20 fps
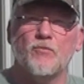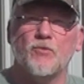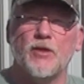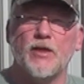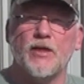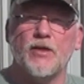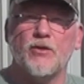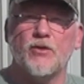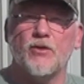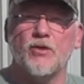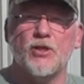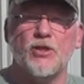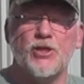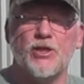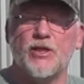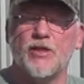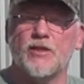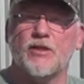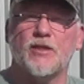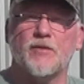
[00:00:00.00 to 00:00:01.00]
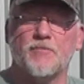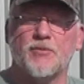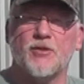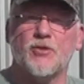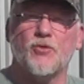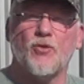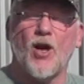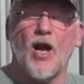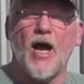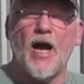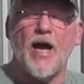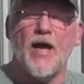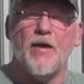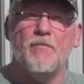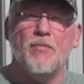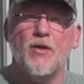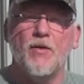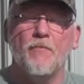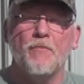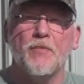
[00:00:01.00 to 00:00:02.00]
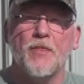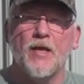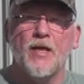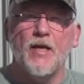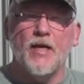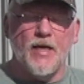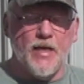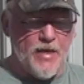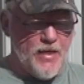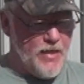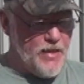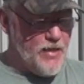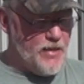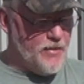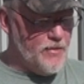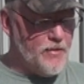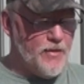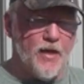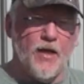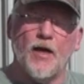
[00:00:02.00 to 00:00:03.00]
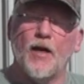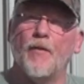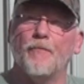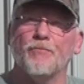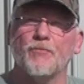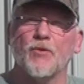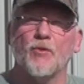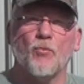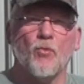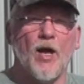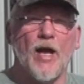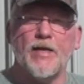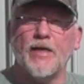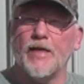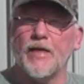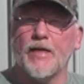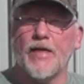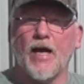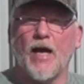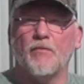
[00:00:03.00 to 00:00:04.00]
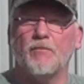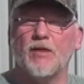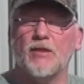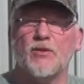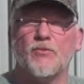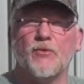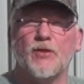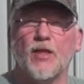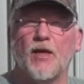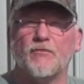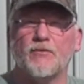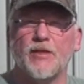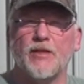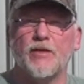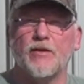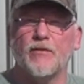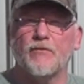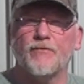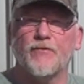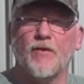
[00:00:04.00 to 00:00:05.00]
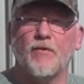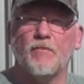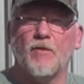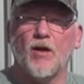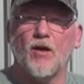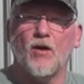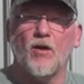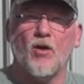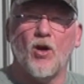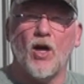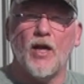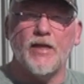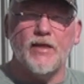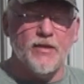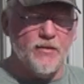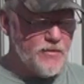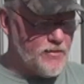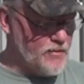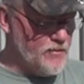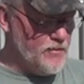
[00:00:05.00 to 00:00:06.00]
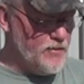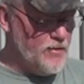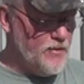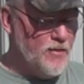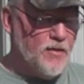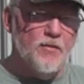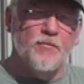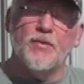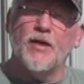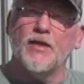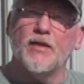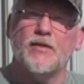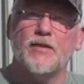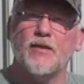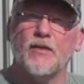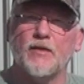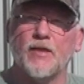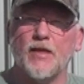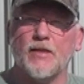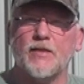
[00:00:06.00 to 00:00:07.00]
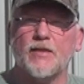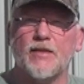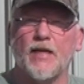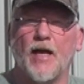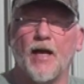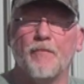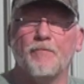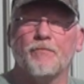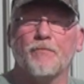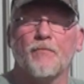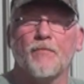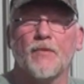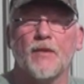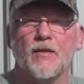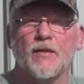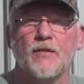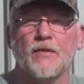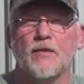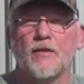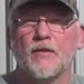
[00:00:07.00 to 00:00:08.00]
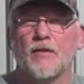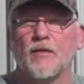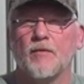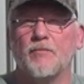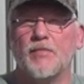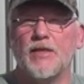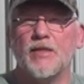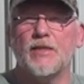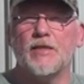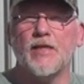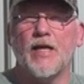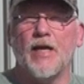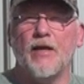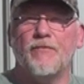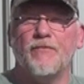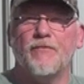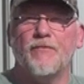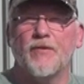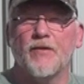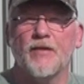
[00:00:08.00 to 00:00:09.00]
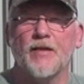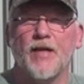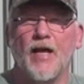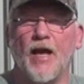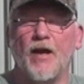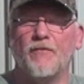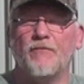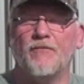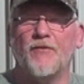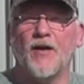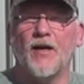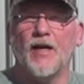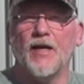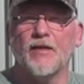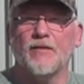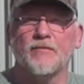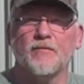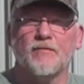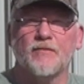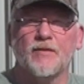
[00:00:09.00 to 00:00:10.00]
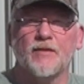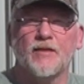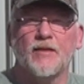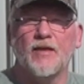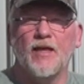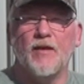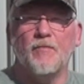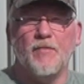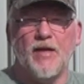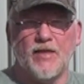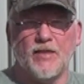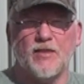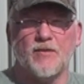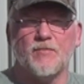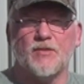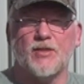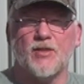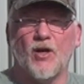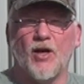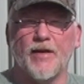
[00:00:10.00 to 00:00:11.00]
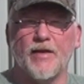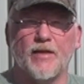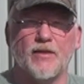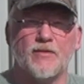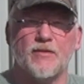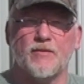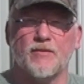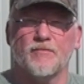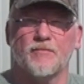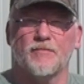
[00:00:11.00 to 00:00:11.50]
Would encourage you to subscribe and write any comments. We love to hear from our audience. But until next time, be safe, have fun, and make some sawdust.